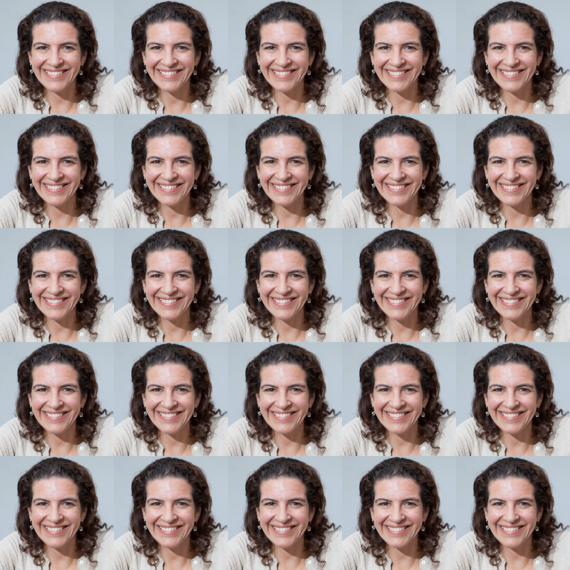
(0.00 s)

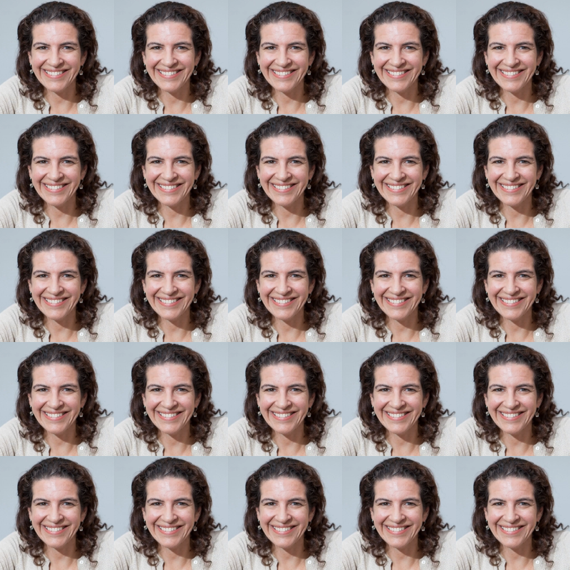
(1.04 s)

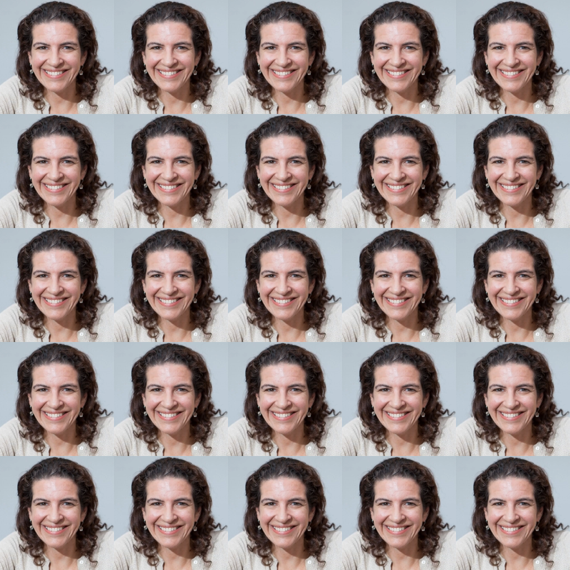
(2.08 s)

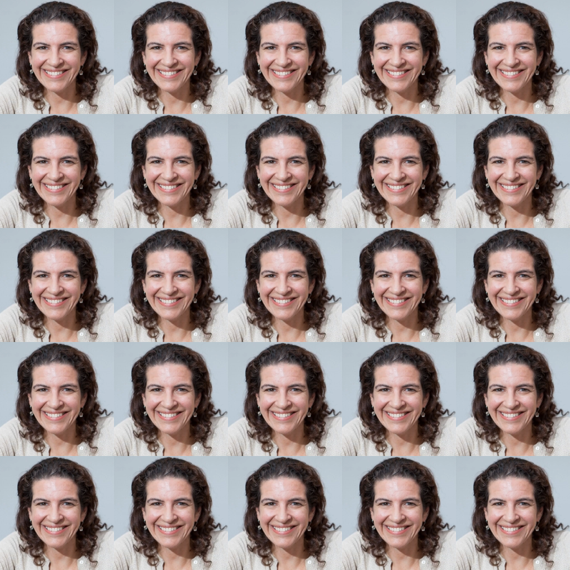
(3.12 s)

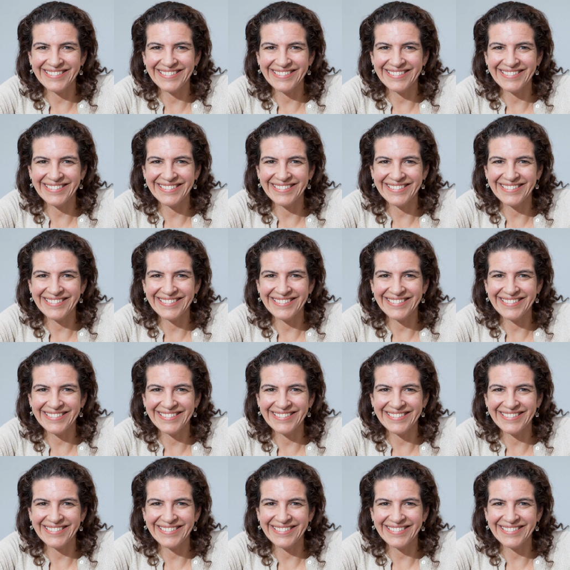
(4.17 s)

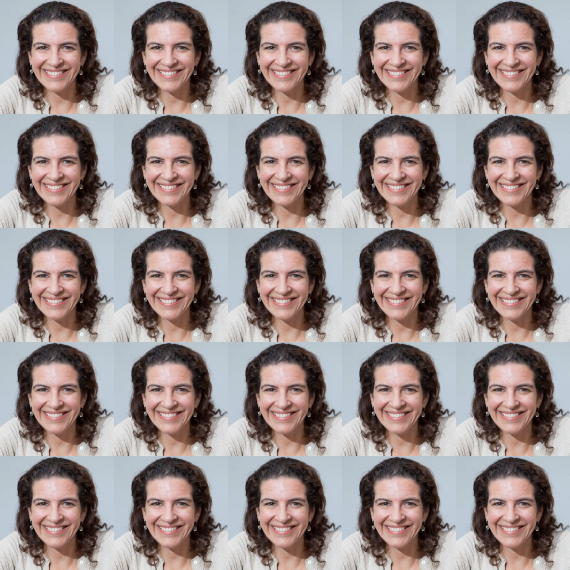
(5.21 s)

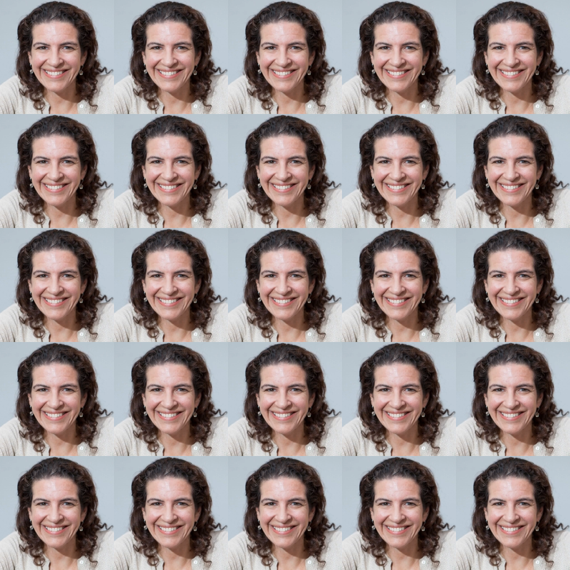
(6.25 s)

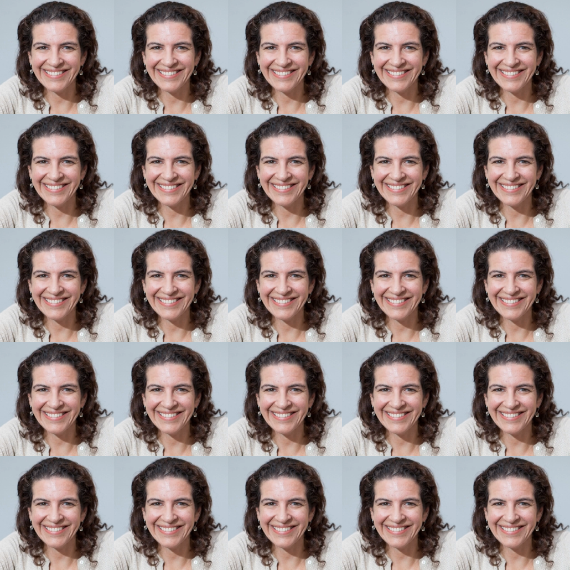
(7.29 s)
(no lip movement)